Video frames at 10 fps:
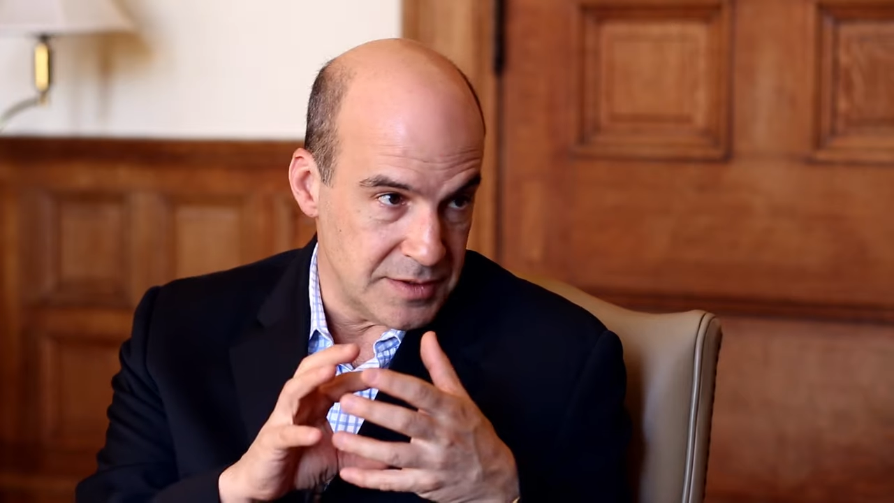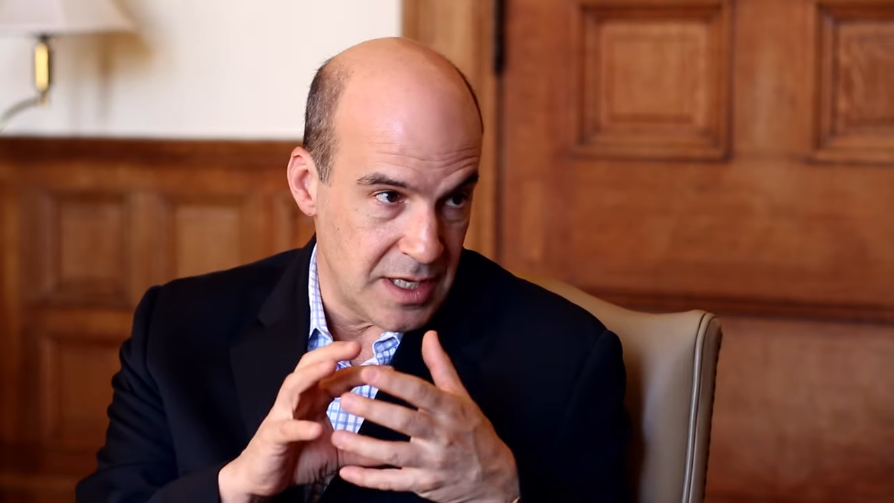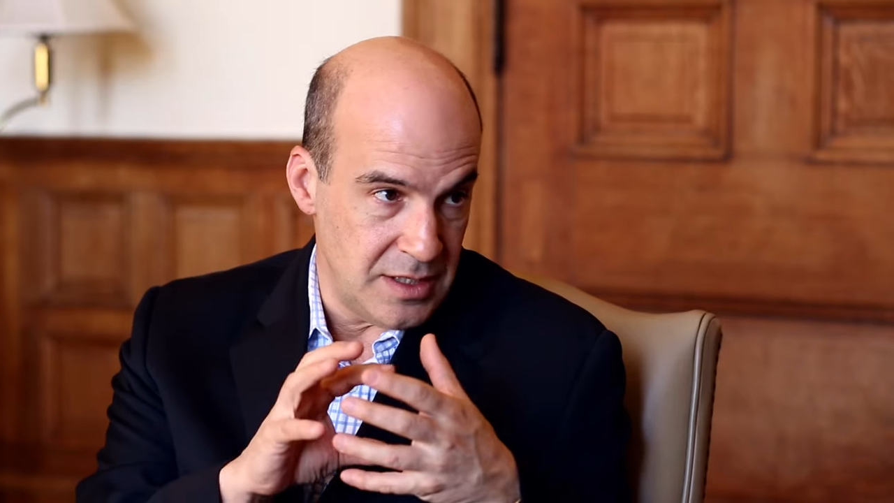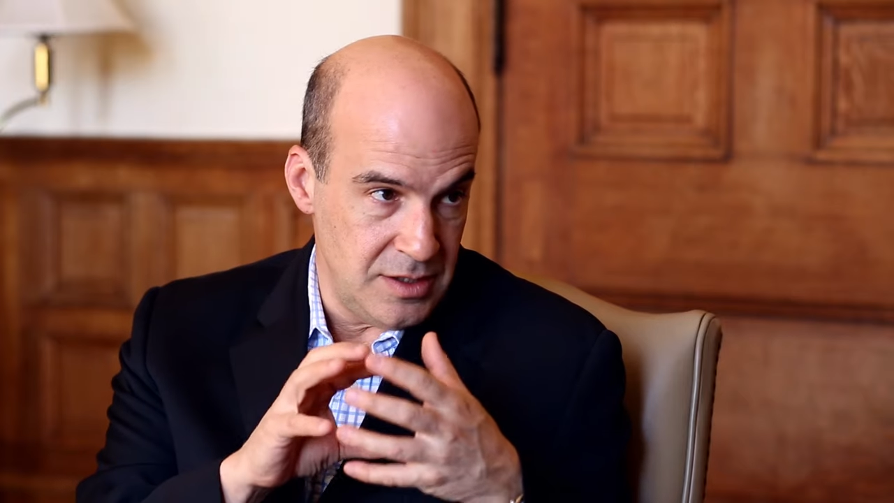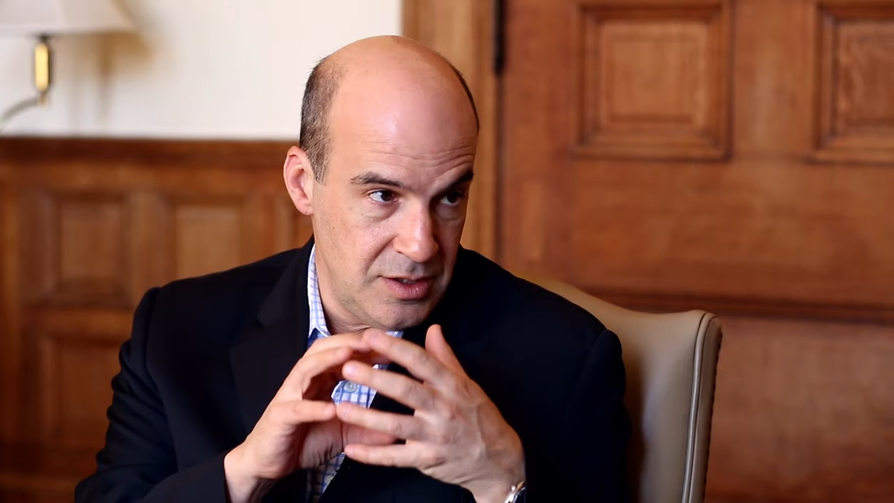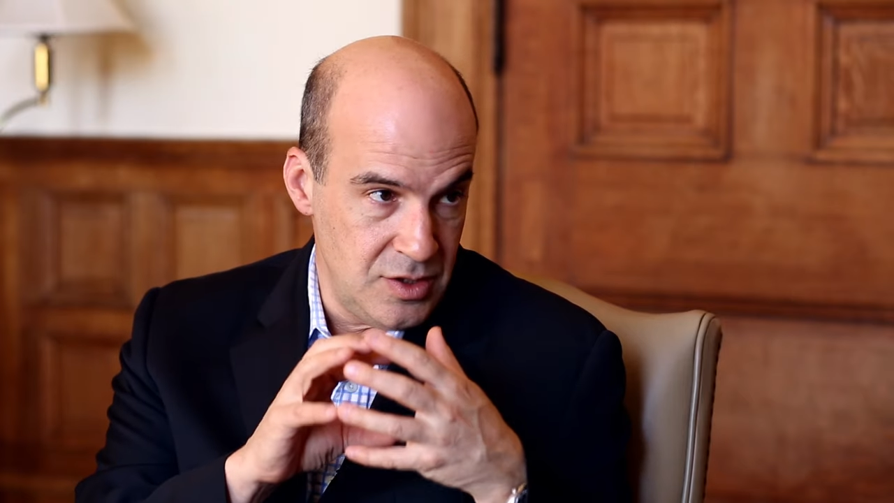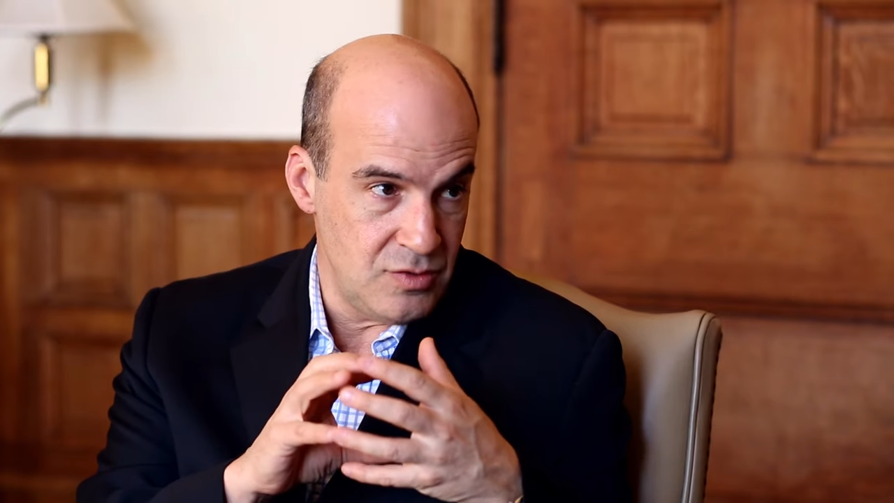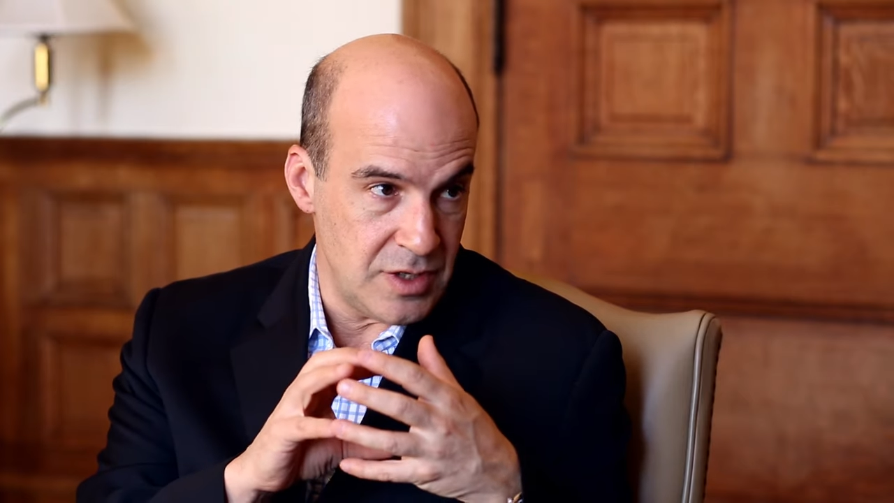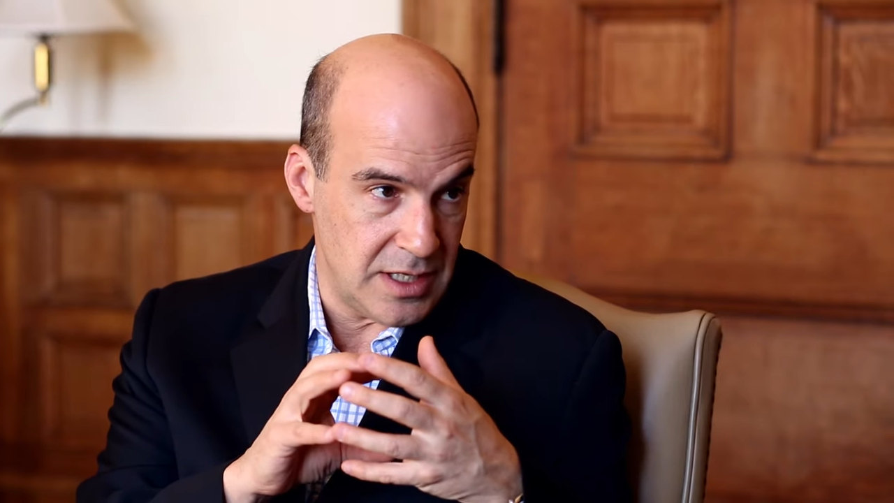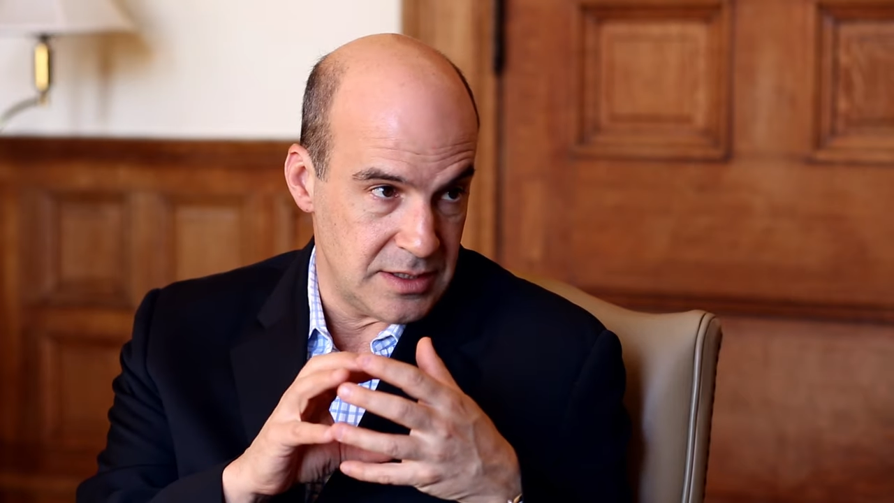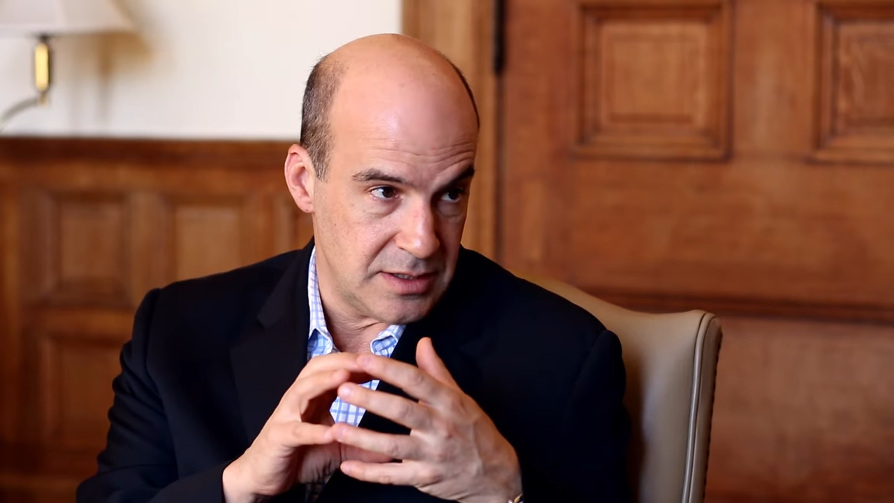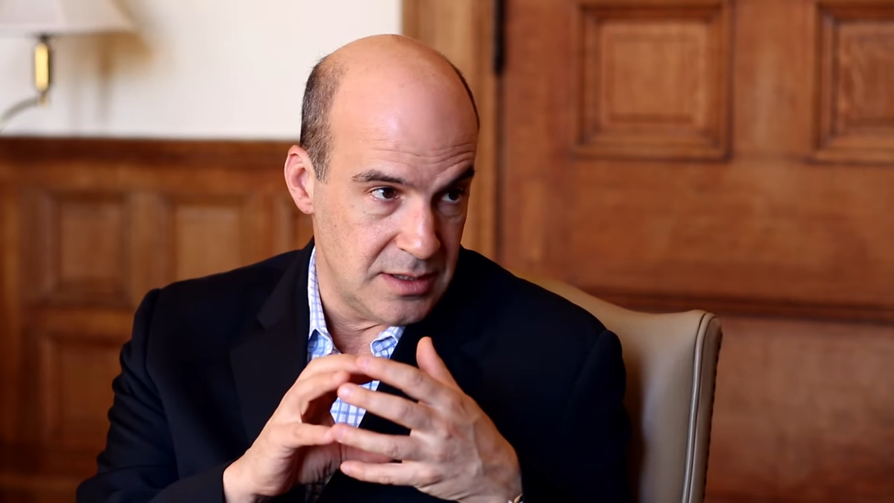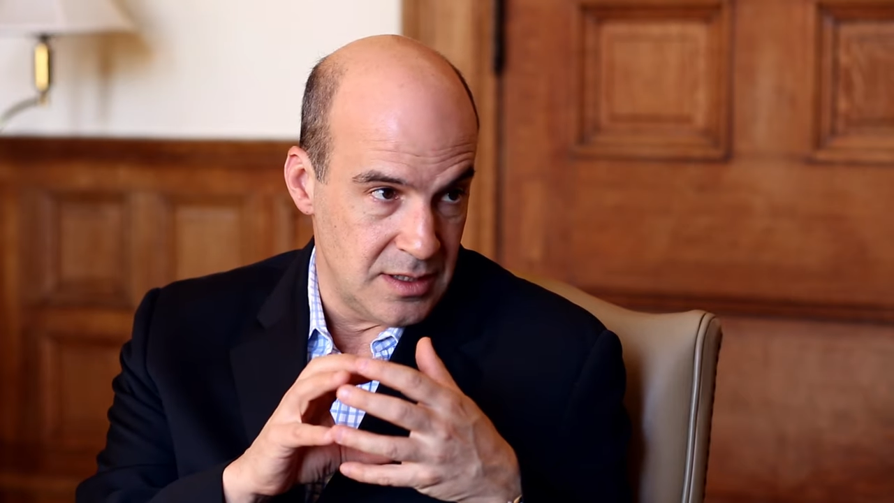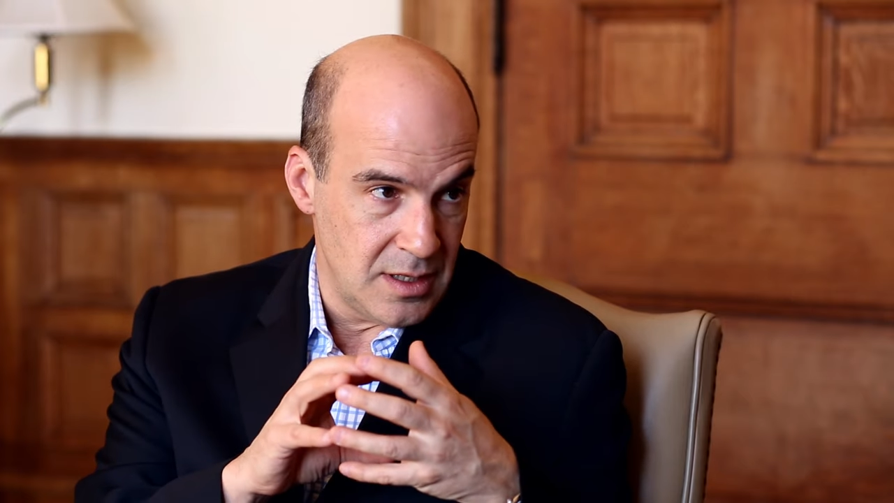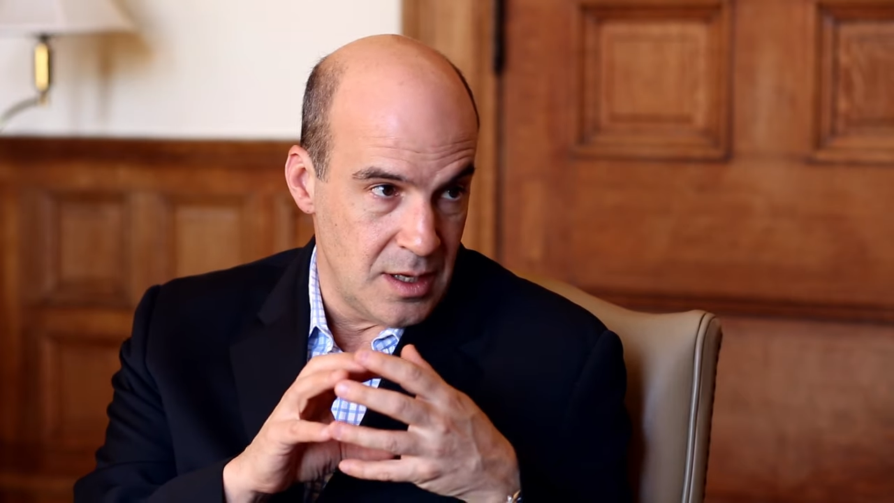as a unit, mm
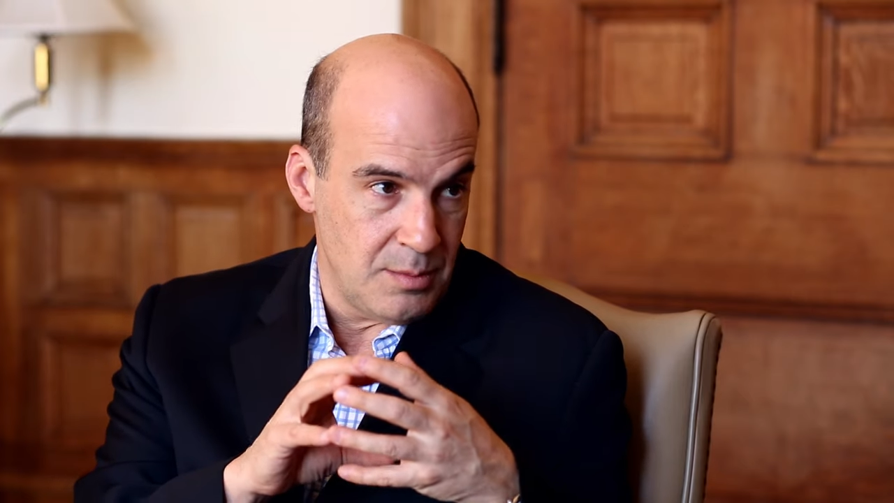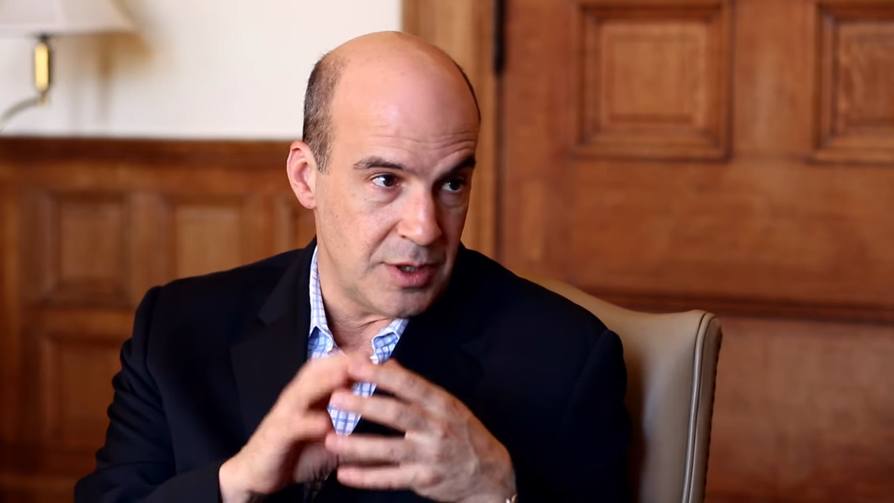-hmm.